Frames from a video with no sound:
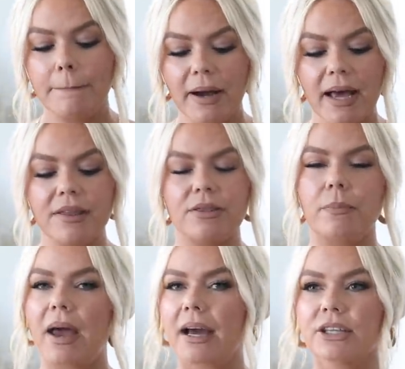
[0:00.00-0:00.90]
But the
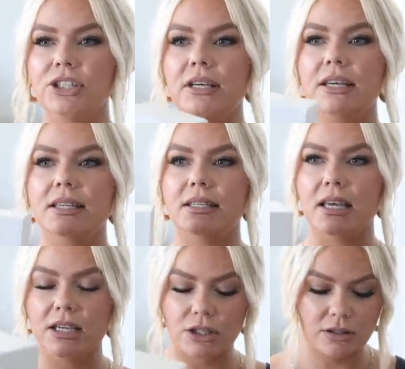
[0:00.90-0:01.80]
packaging is
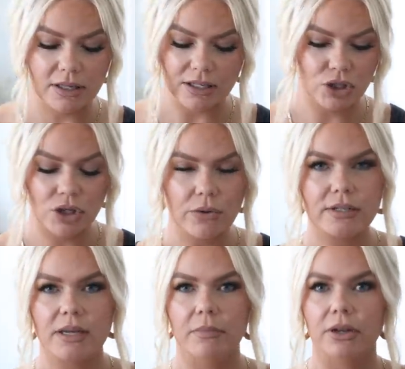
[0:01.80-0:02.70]
like so
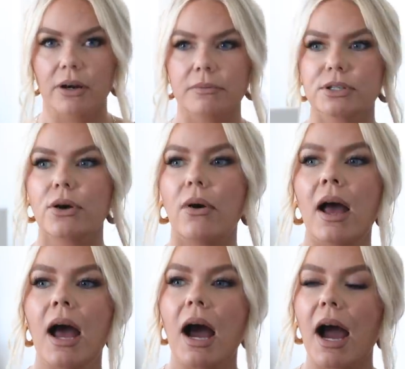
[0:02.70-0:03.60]
similar. So
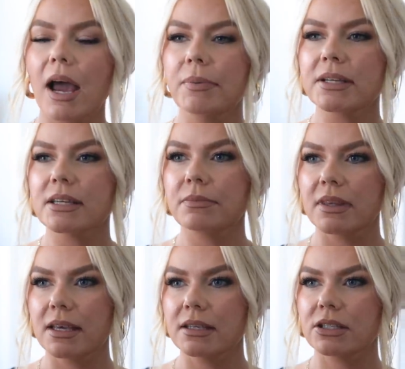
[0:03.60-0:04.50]
I picked up
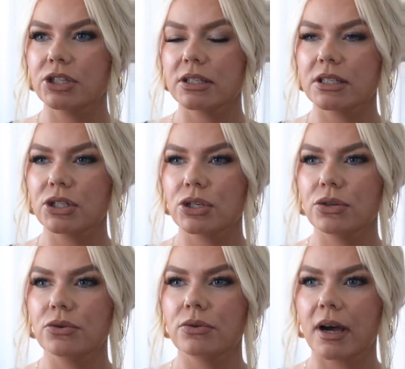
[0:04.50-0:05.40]
these just
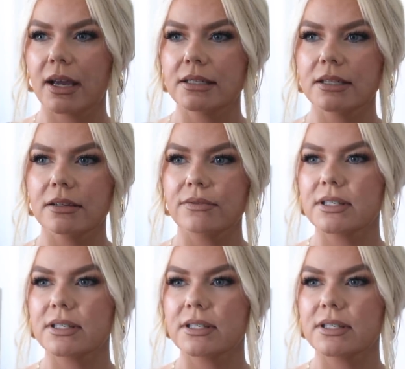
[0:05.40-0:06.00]
to kind of